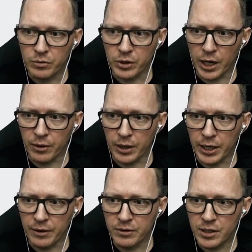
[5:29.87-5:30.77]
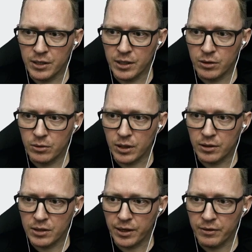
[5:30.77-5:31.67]
for now I have C C twenty
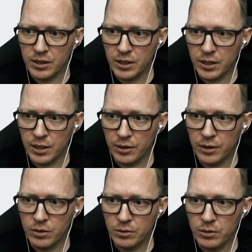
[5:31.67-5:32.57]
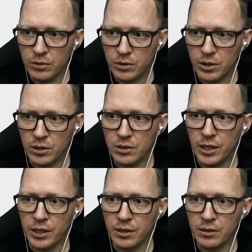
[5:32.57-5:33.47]
seventeen. I, you just
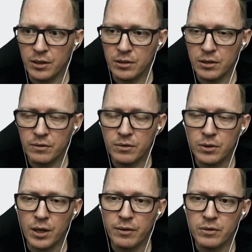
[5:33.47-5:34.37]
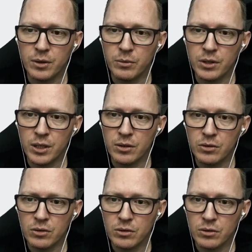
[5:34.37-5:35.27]
edit this if you have something
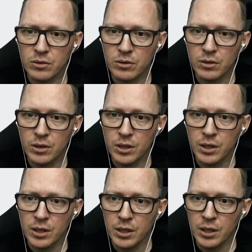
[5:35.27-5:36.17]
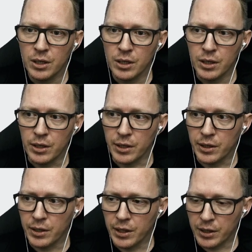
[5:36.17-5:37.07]
else.
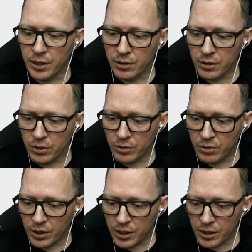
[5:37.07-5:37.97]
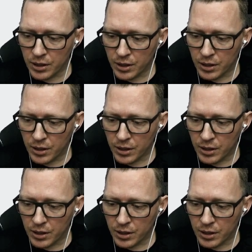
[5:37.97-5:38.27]
Uh, another good thing